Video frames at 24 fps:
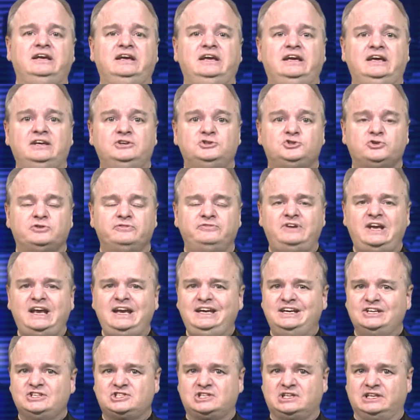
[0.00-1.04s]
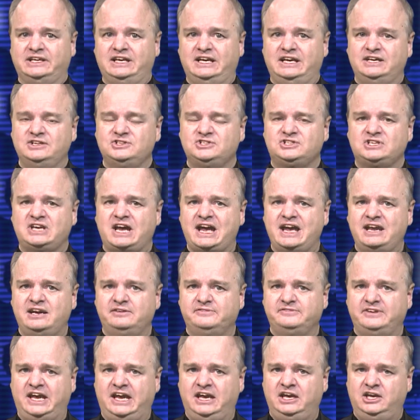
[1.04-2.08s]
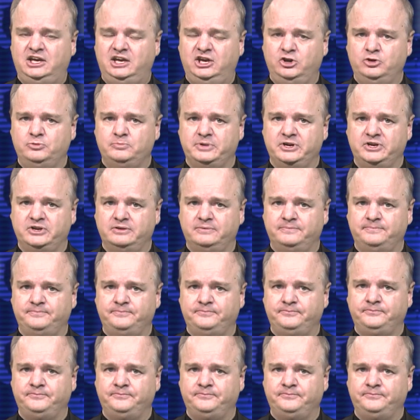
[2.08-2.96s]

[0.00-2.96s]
intravenously inside of a human.